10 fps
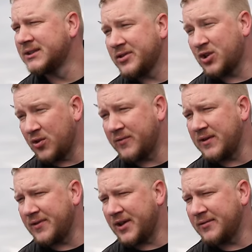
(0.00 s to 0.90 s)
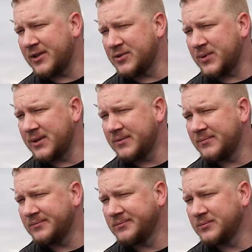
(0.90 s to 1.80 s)
It's got the V5, this one.
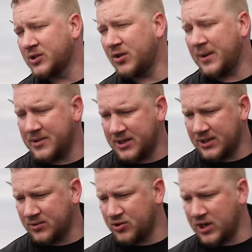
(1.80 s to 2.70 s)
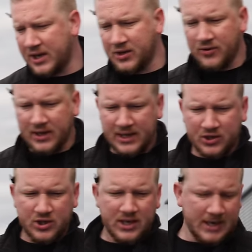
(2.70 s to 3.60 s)
It's got an MOT till January
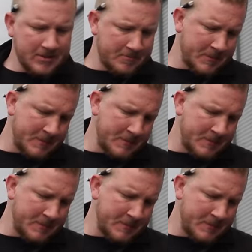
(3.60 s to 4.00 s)
next year,